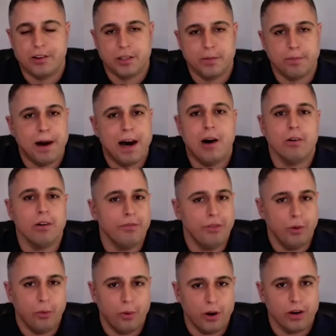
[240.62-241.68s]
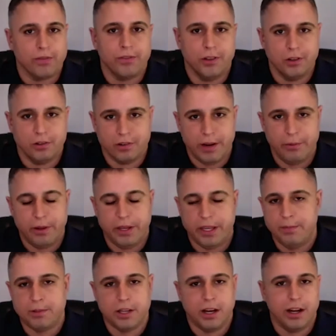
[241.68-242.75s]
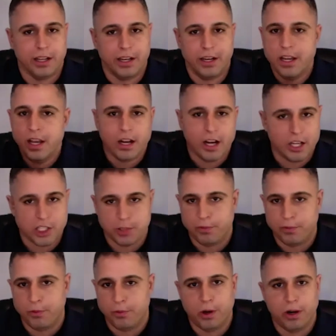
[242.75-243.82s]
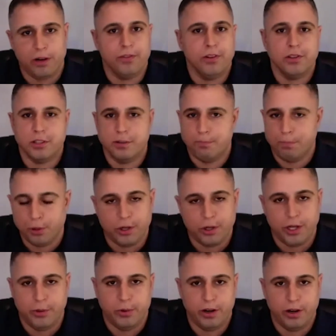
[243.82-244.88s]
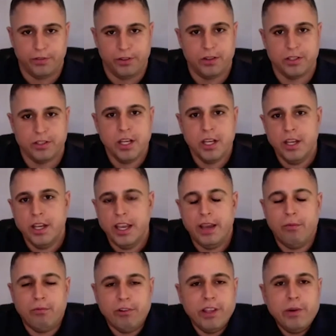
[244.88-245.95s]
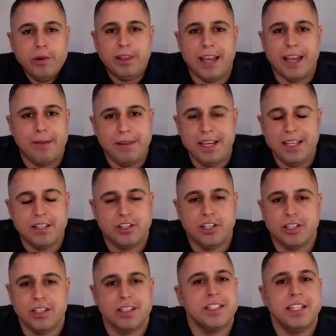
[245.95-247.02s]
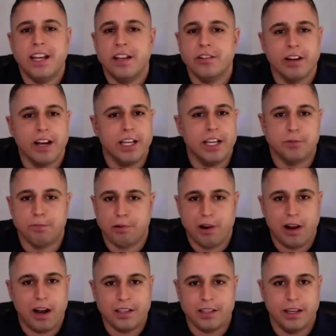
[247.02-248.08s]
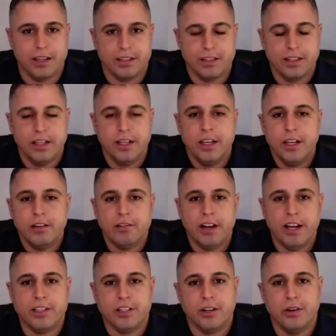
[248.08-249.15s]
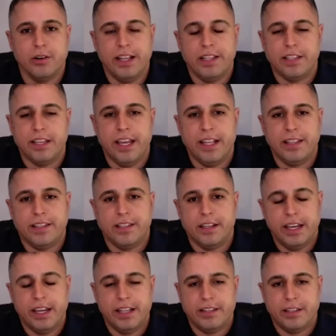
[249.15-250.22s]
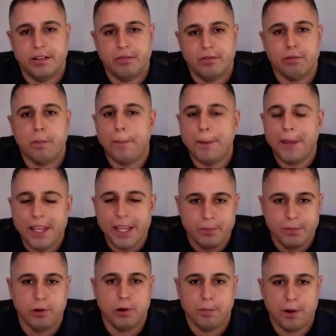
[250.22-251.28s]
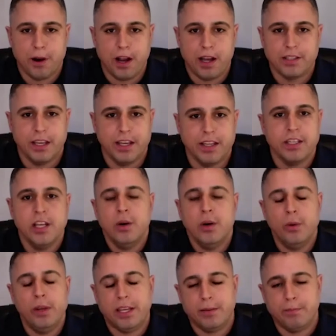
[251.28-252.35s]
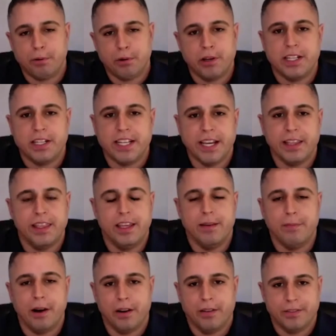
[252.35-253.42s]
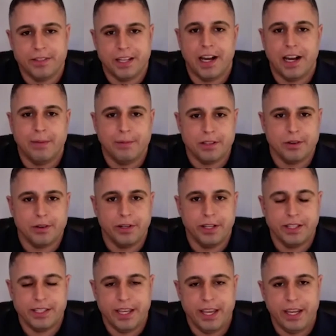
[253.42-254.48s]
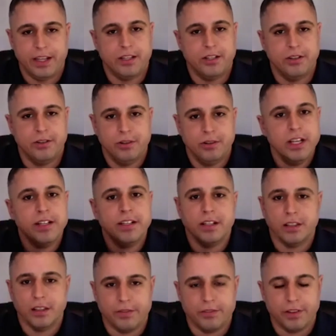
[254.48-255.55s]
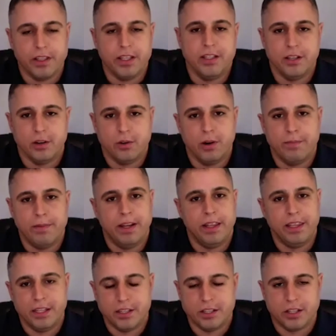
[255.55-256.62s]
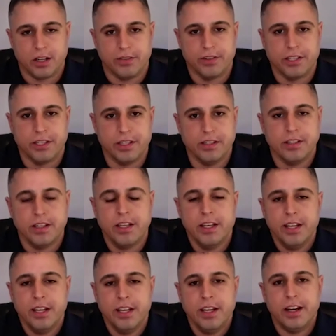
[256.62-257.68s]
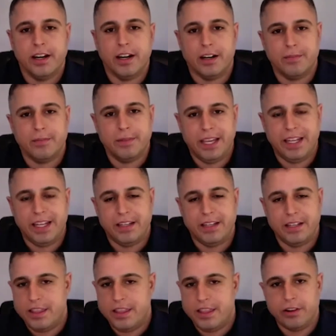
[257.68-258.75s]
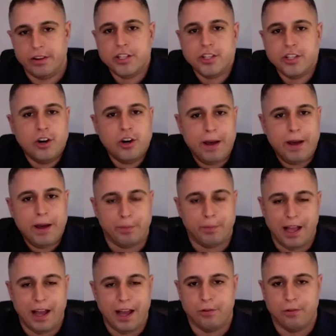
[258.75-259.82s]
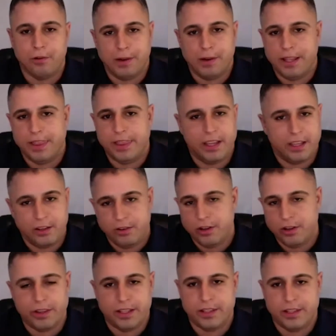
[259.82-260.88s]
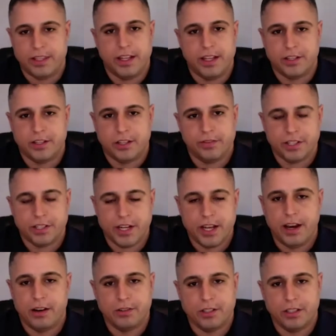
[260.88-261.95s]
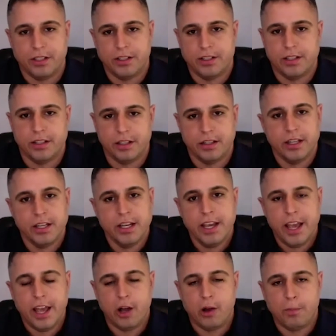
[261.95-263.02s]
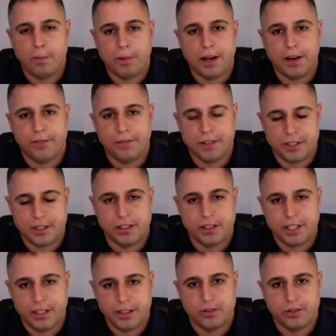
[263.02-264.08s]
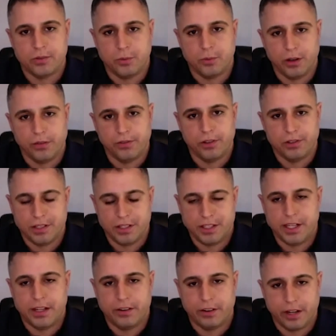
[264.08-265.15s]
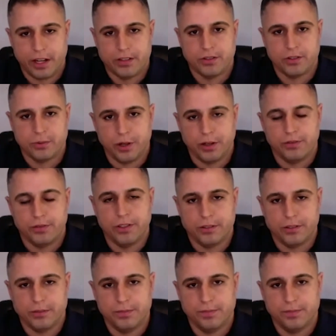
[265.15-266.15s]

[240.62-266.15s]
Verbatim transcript: is the power of the workflow right we keep talking customer workflows employee workflows and really what that means is just a standardized process right so it's it's a it's a repeatable process we can predict the amount of time it's going to take to deliver these equipment and these services um, and there is no better platform, I think you know, than than ServiceNow to to help uh, facilitate those workflows and standardize those workflows.